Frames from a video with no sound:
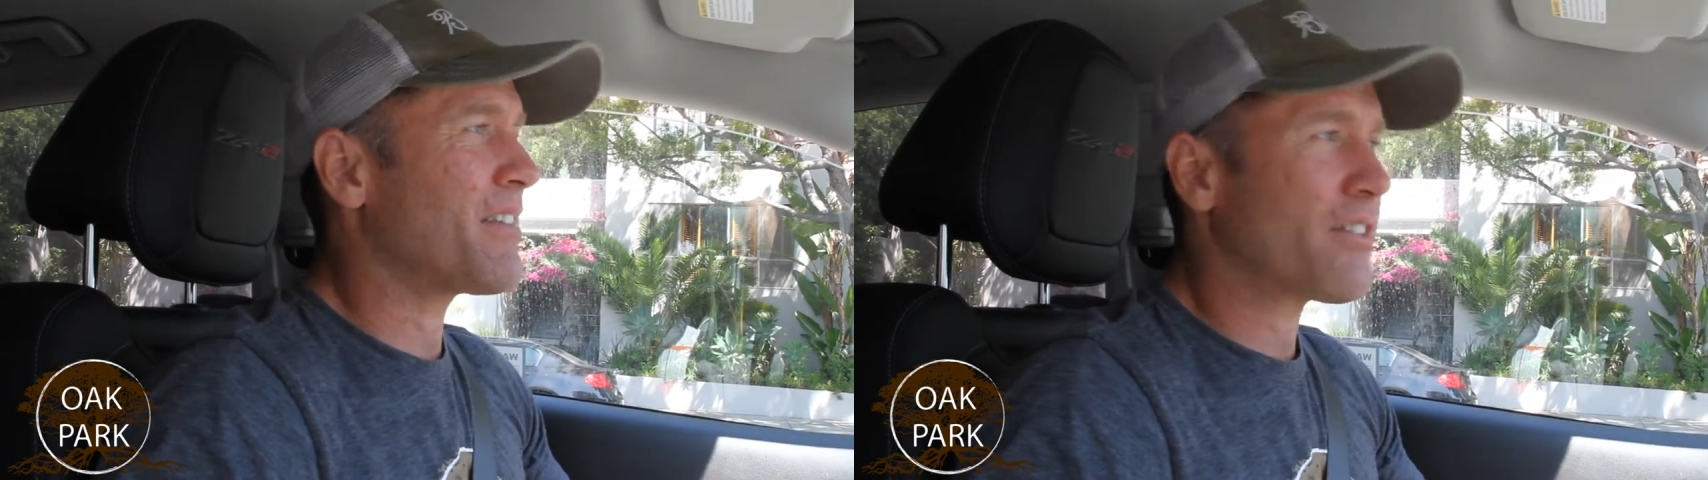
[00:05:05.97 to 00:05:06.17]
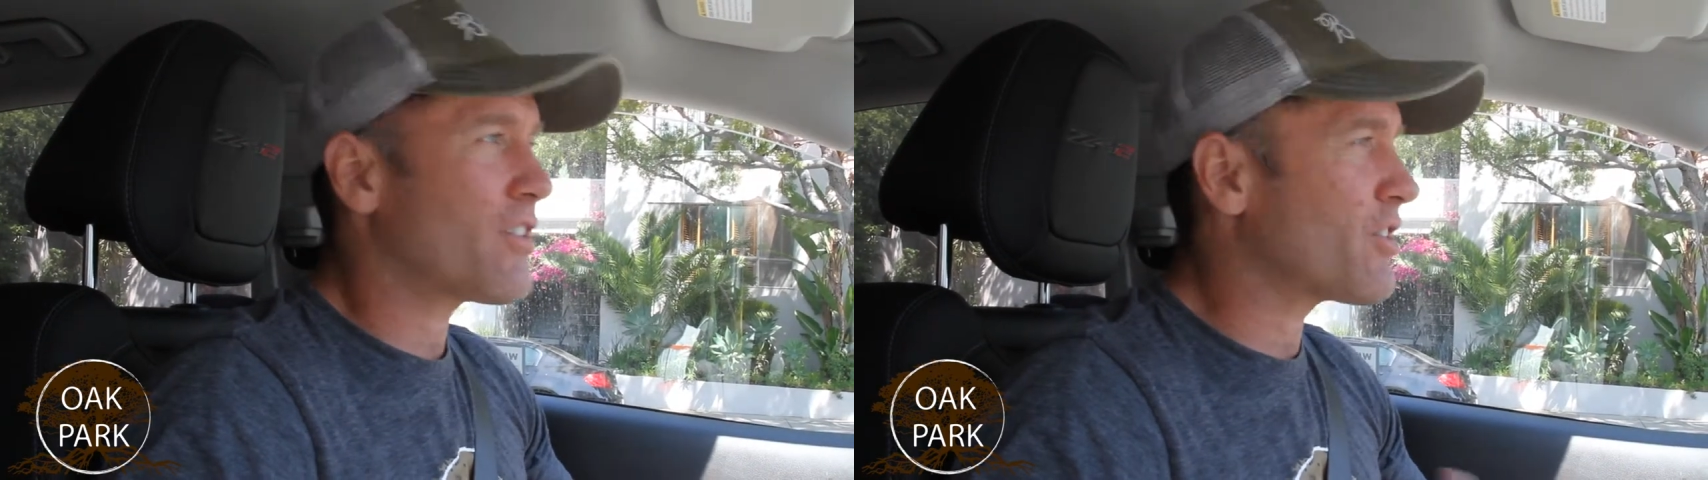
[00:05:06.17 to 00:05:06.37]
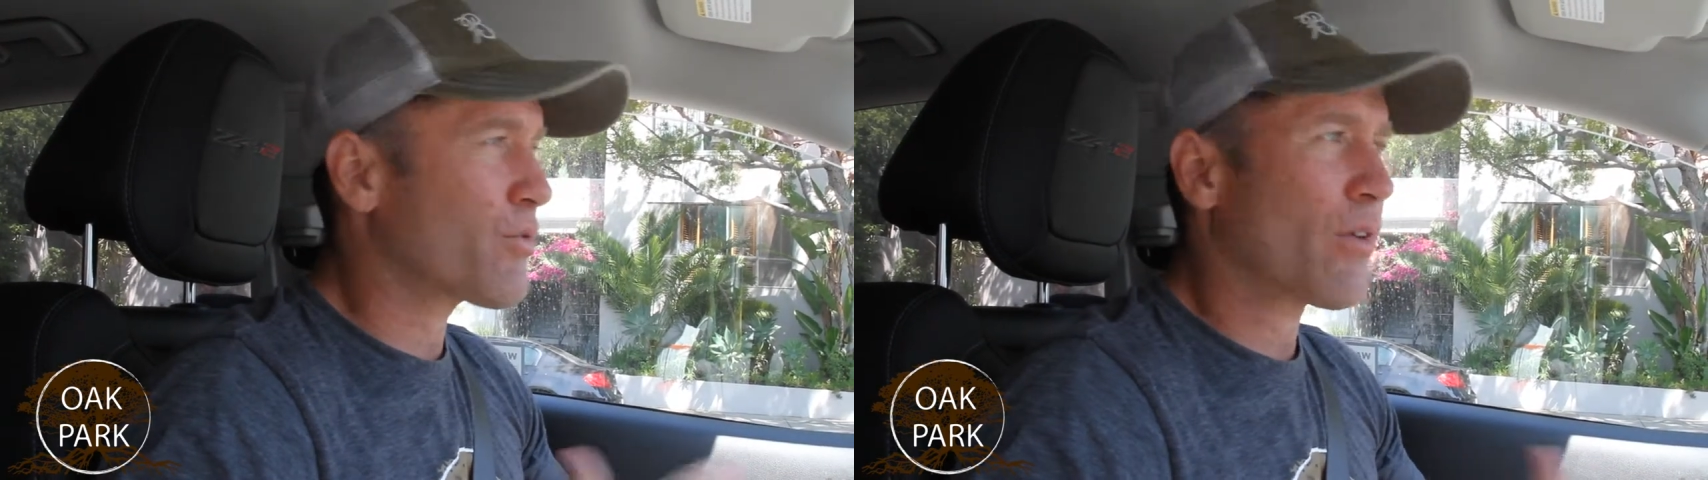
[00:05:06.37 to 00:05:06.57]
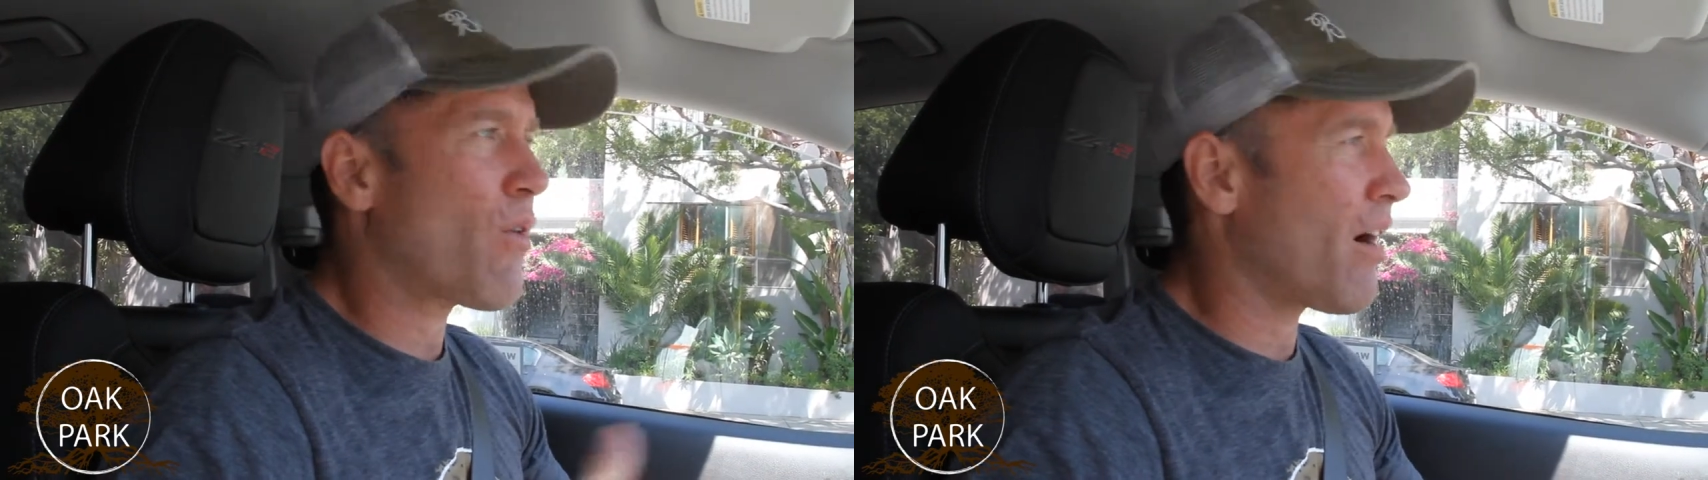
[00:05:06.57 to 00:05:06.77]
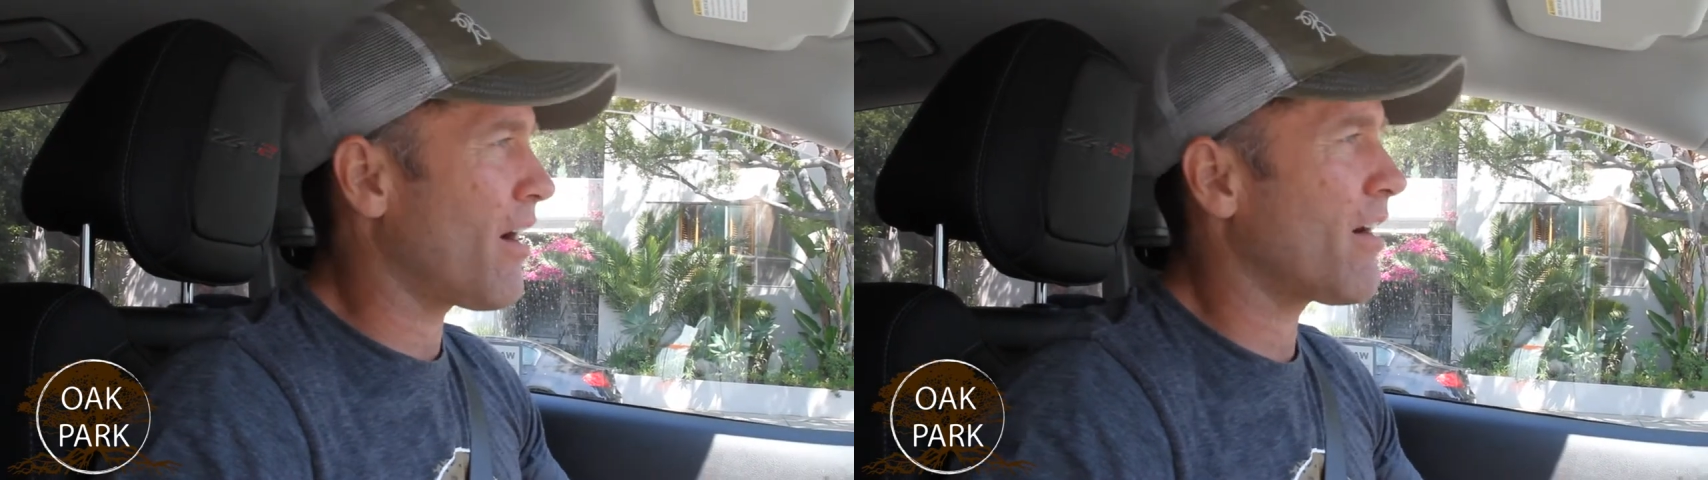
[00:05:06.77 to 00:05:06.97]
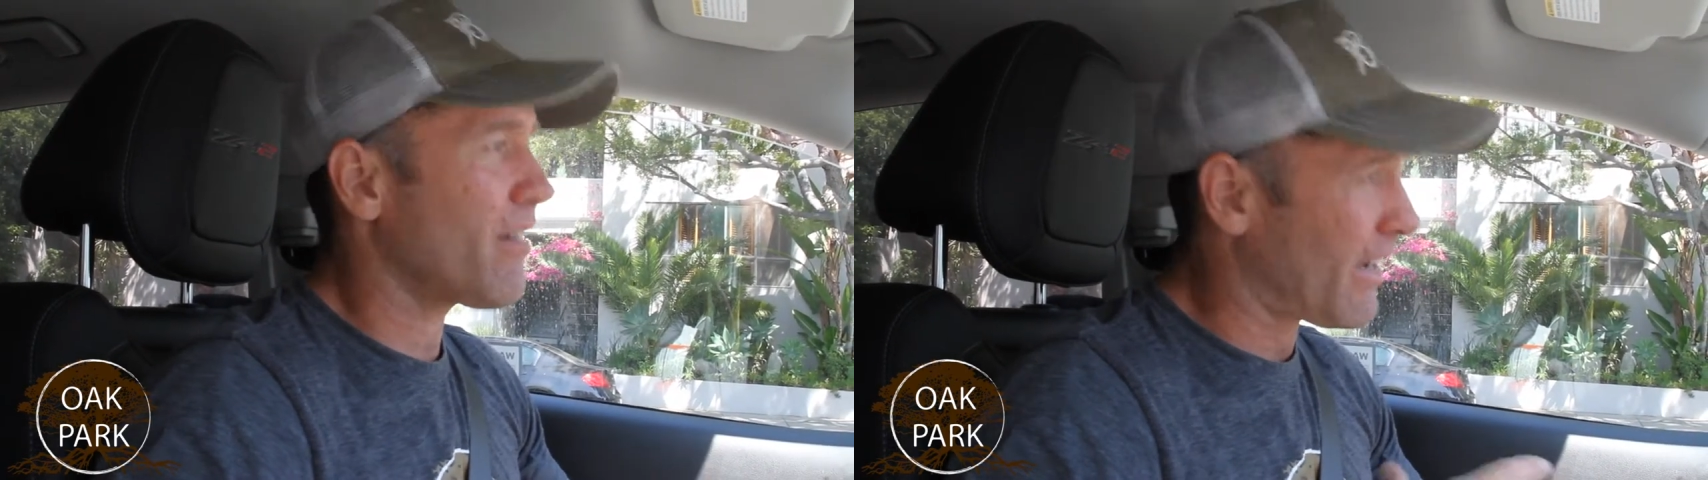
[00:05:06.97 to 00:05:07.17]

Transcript: doesn't just require,